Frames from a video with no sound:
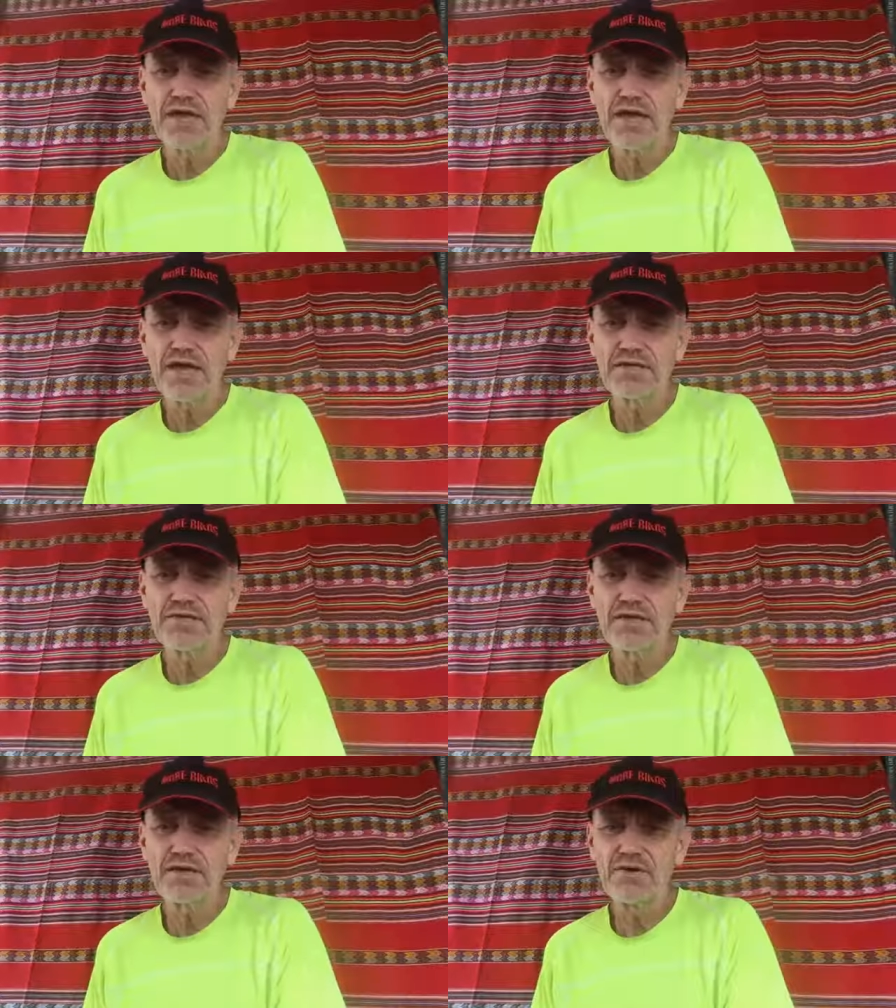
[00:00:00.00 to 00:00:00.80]
And
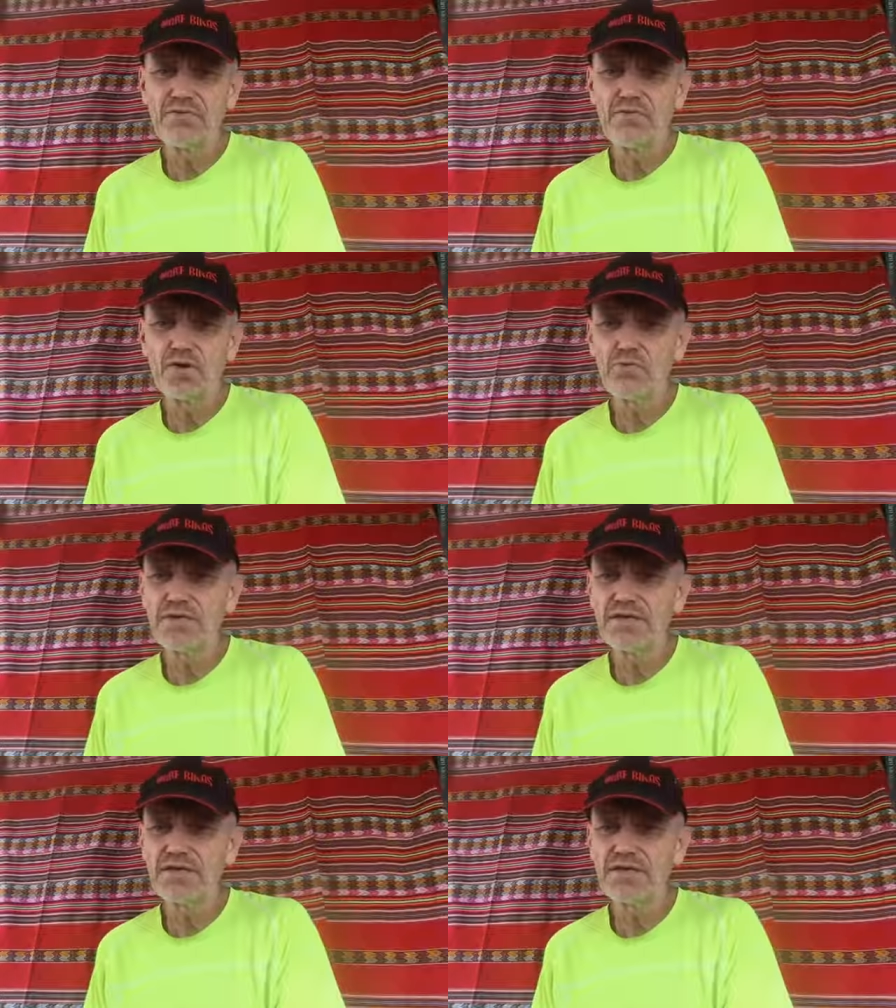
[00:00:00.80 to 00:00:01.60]
uh, what
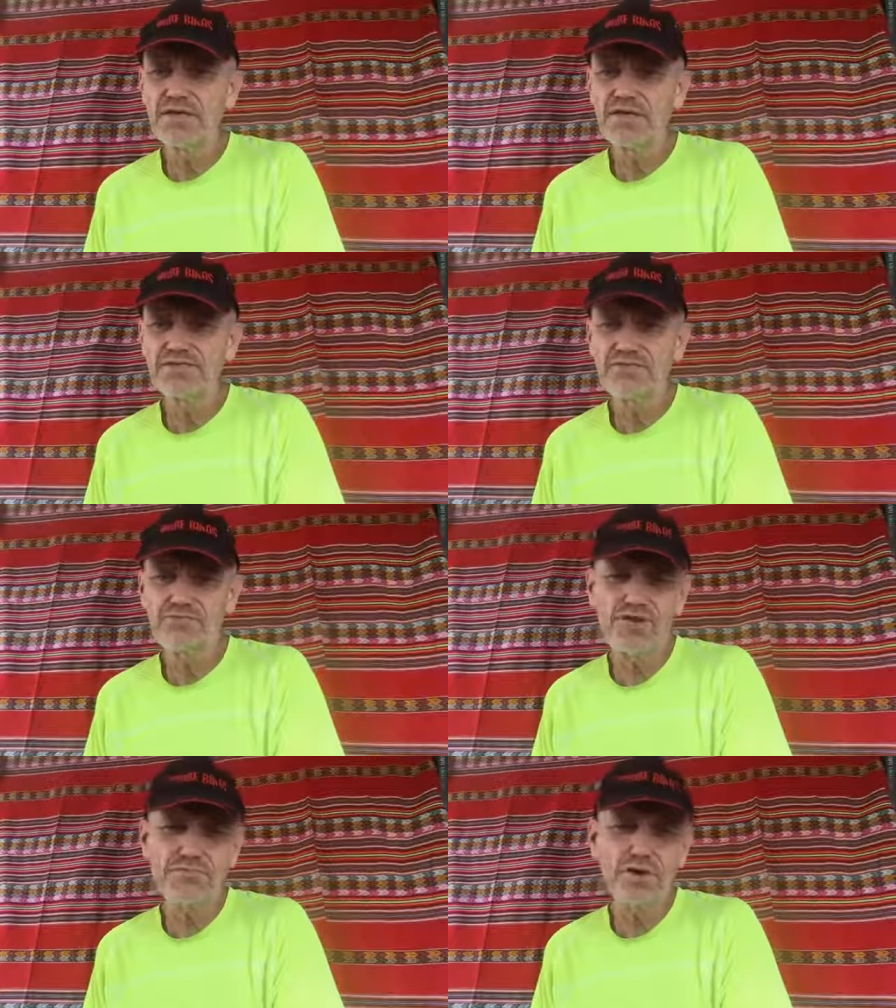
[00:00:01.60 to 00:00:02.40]
we, it's a
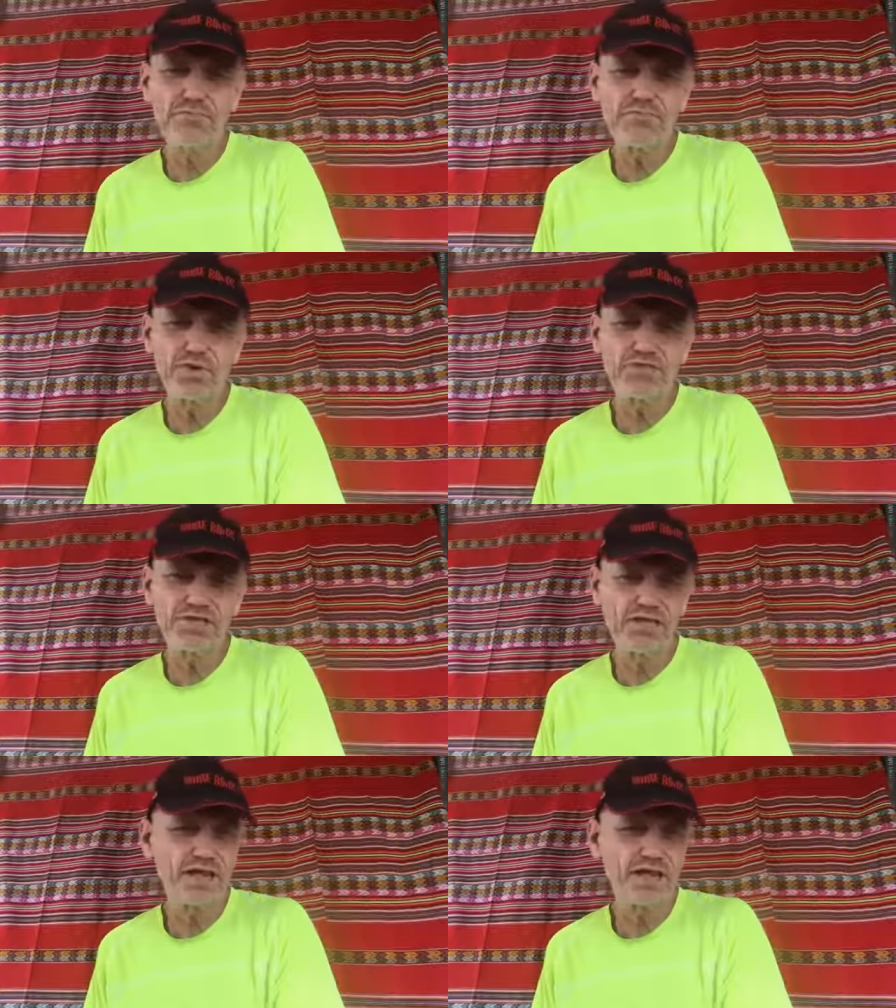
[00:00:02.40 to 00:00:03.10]
three part project.